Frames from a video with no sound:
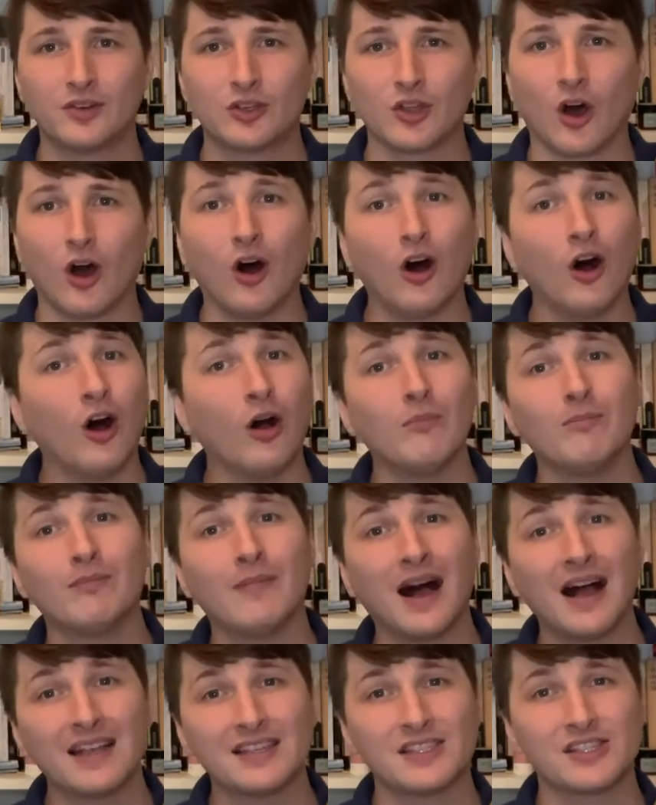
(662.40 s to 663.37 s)
to all
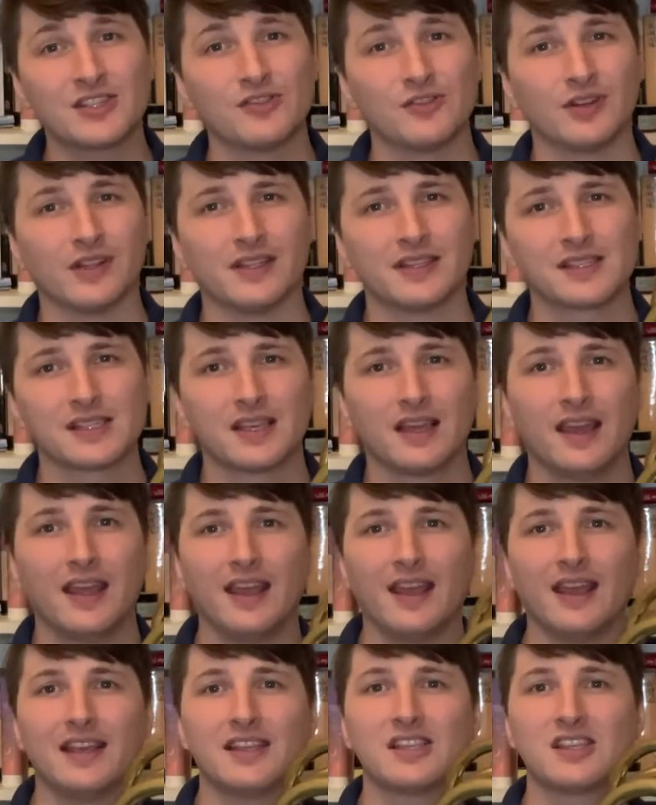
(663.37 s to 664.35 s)
my students
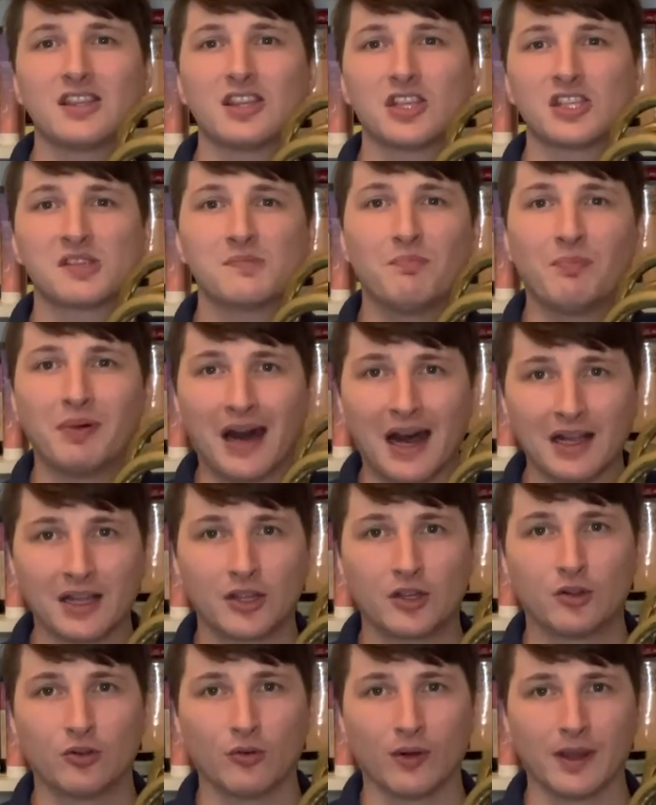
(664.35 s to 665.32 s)
is the Spock
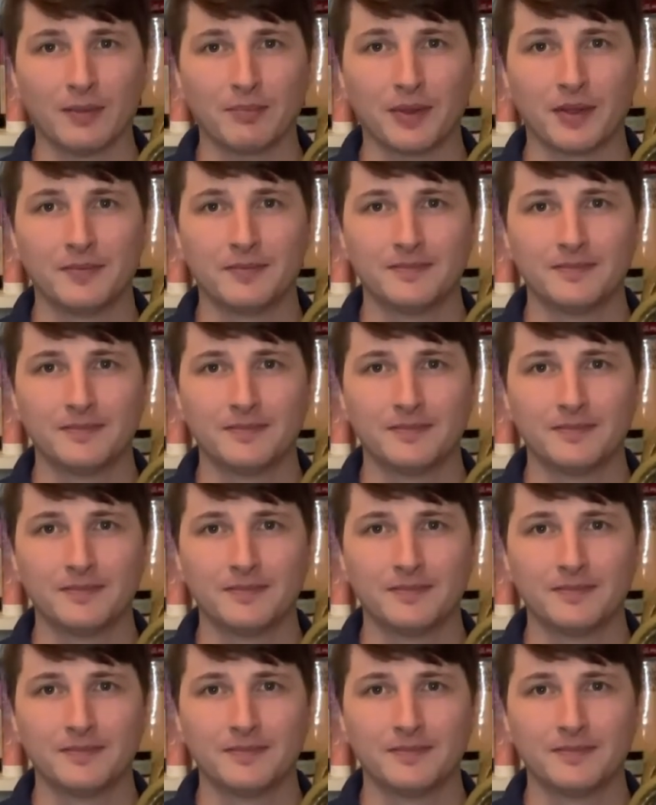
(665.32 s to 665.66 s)
grip.